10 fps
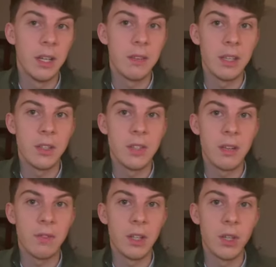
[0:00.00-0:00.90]
I think it's
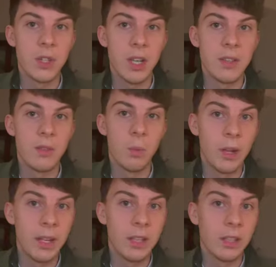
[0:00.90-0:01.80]
definitely got a chance of
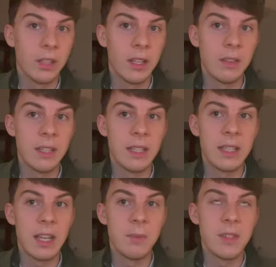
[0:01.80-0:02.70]
winning. I think he
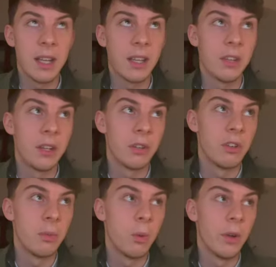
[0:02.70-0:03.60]
came second in a
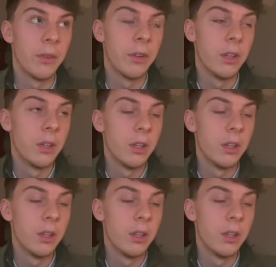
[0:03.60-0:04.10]
Group 1